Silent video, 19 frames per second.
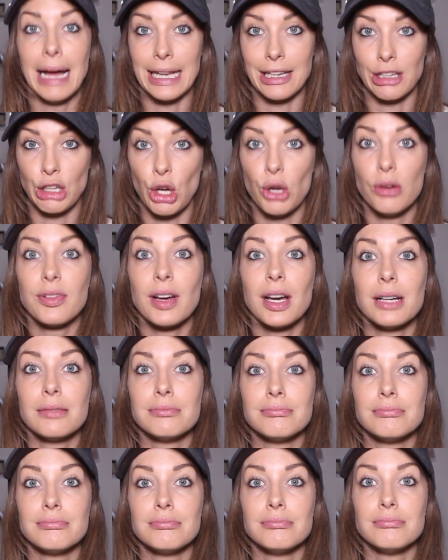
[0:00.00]
And over
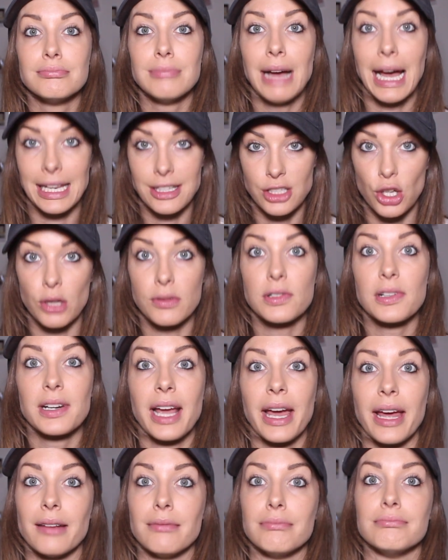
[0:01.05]
and over
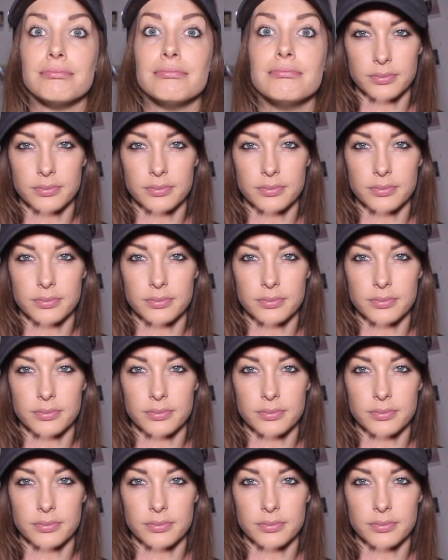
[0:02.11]
again.